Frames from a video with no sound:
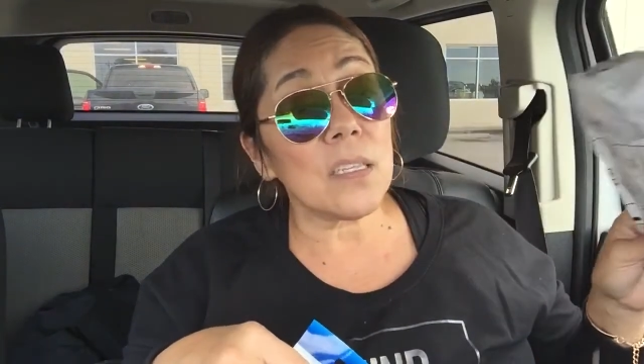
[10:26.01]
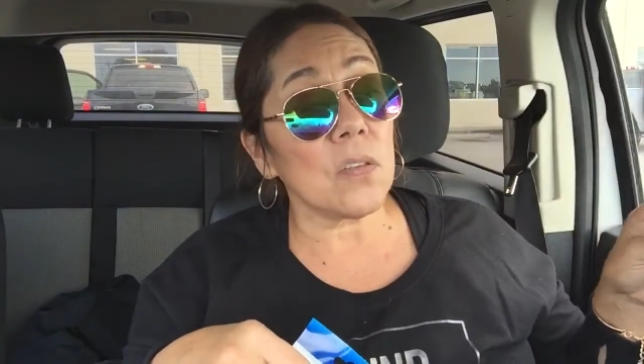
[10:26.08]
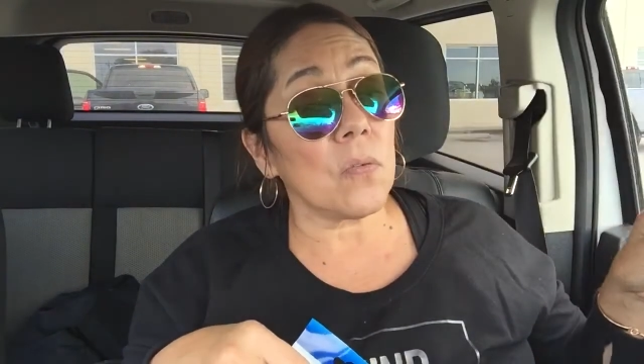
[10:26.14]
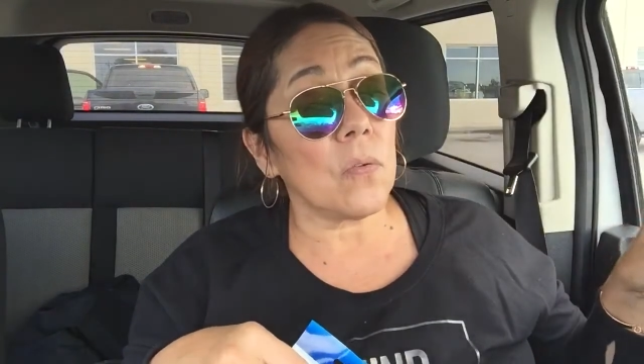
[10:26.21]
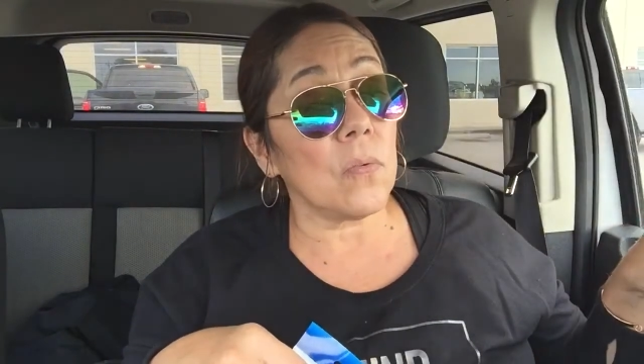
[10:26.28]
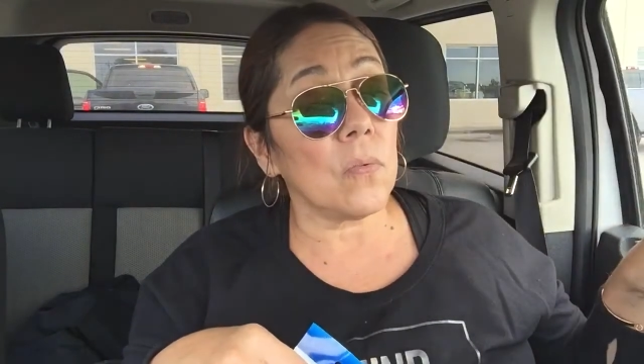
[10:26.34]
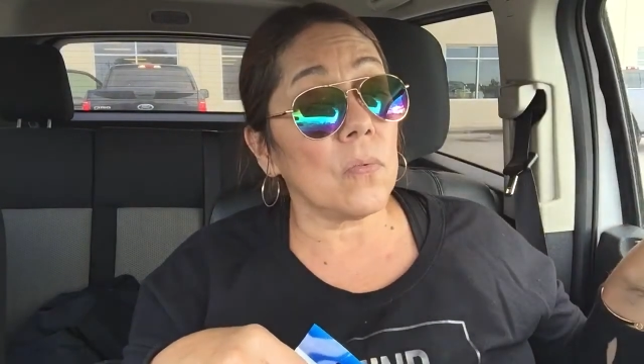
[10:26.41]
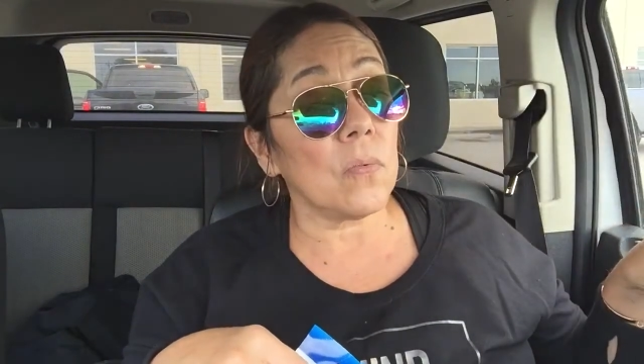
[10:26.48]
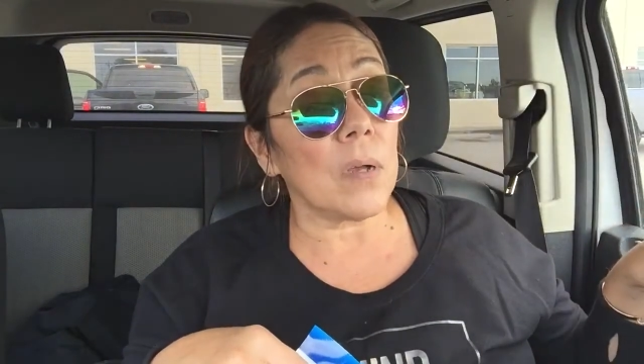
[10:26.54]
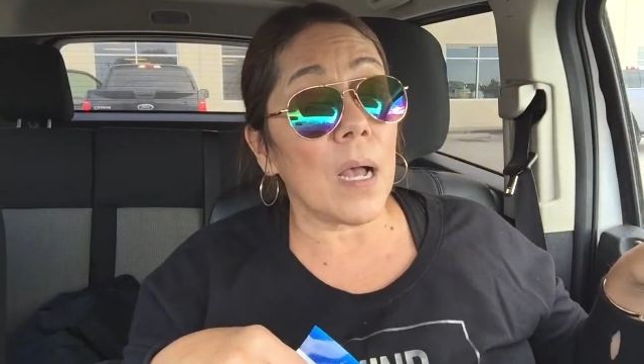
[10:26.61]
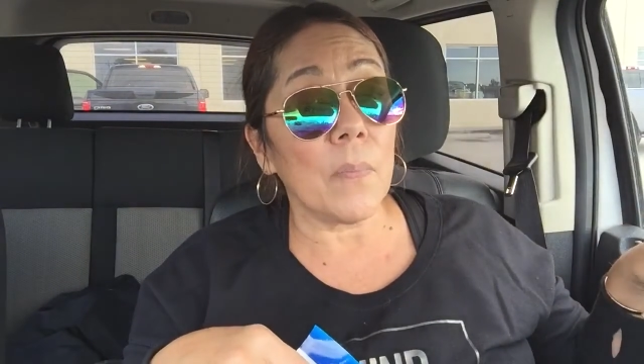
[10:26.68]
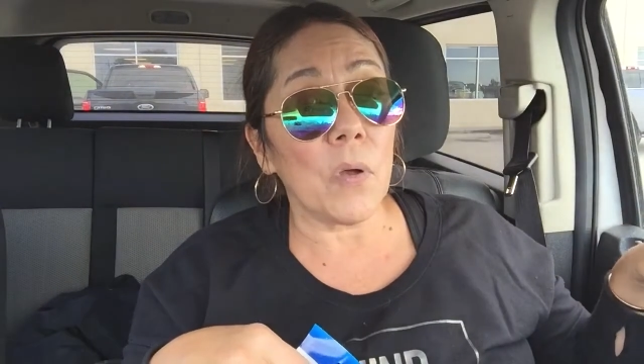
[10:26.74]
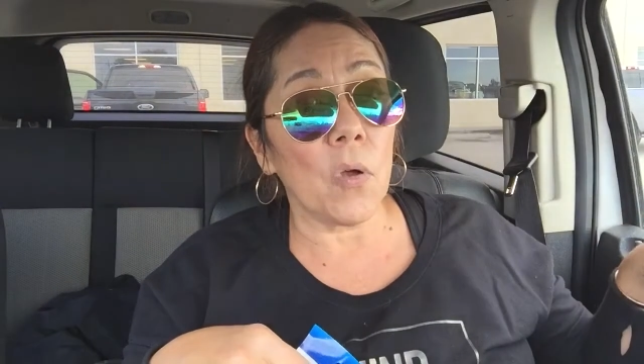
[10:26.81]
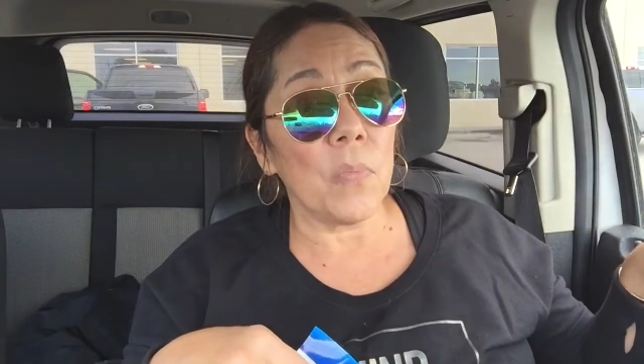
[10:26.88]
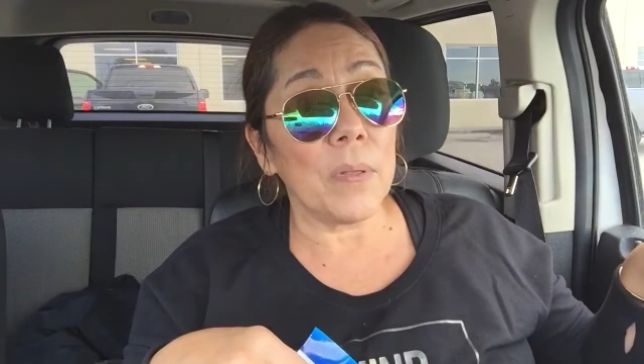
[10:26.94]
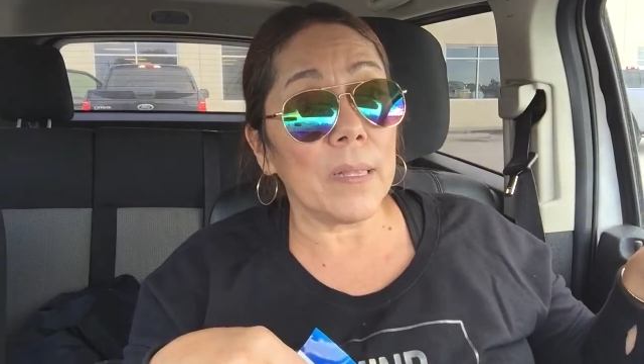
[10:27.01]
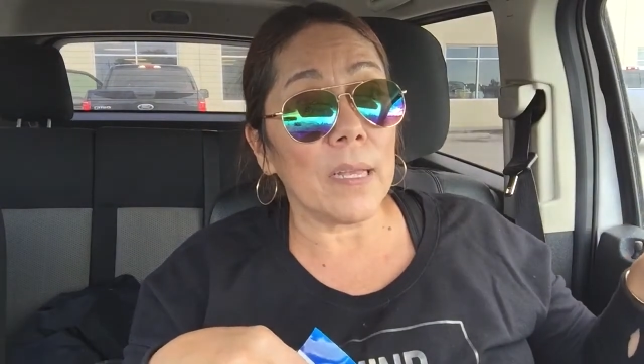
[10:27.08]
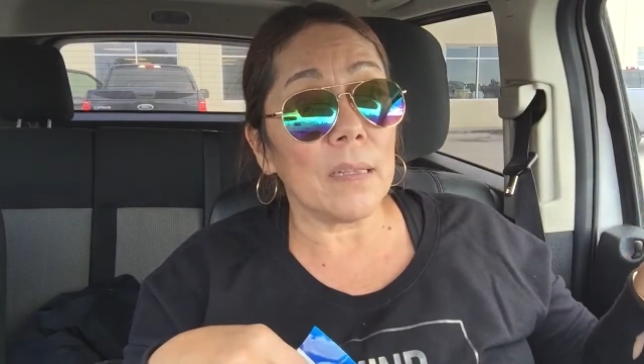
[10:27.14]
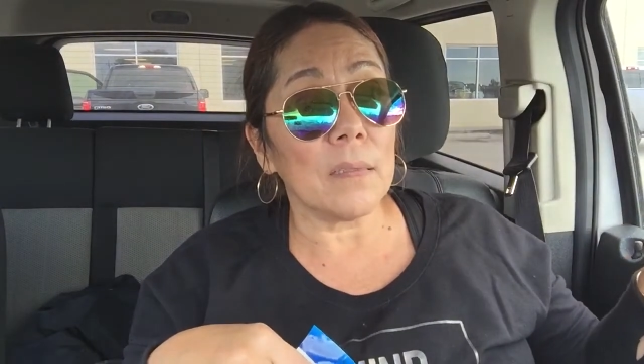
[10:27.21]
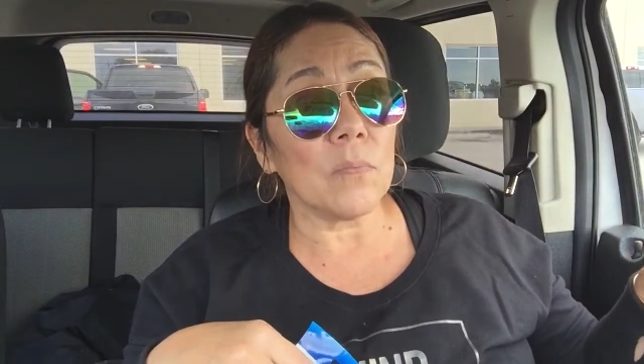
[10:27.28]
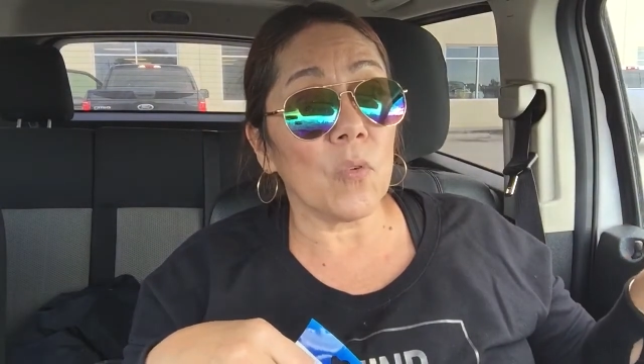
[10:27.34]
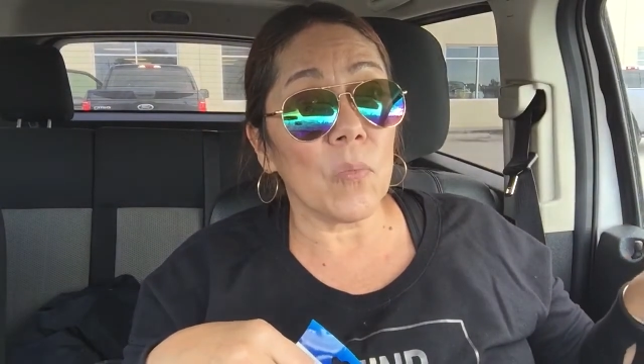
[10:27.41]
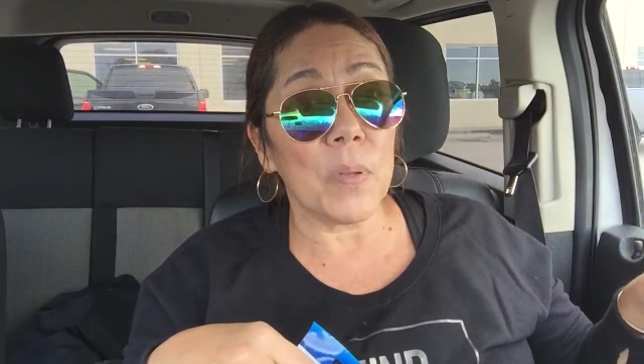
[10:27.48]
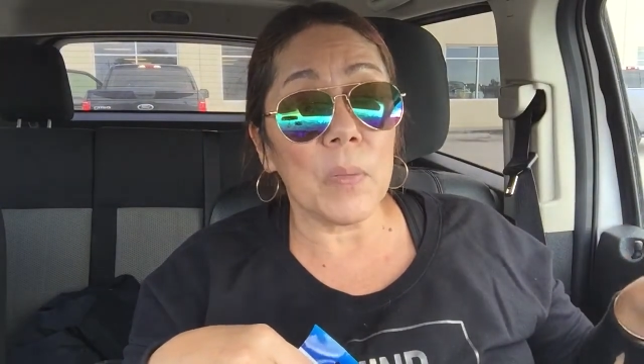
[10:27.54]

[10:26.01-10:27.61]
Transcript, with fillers: So I'm hoping that more